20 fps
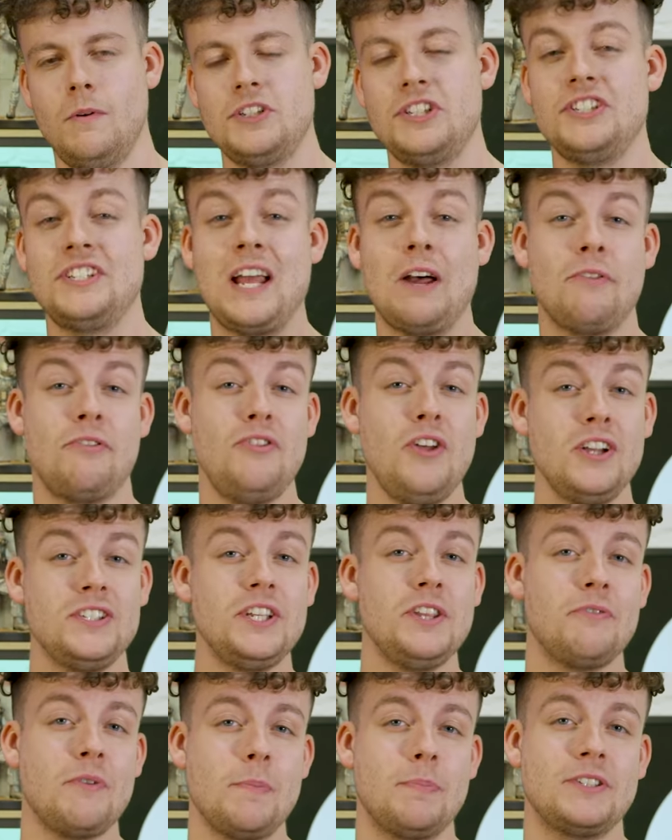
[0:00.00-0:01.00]
which is now
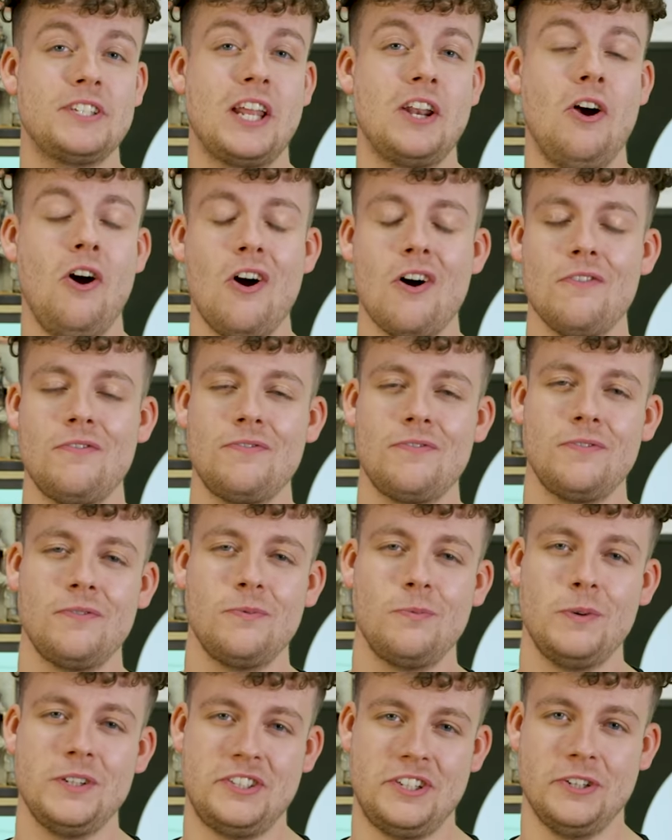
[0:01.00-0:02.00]
33% off
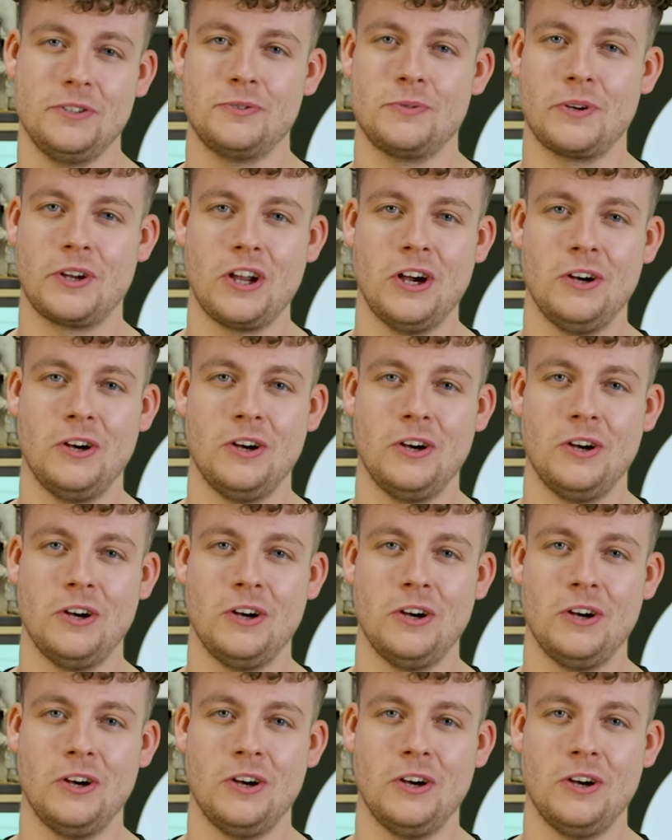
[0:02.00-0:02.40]
with deals with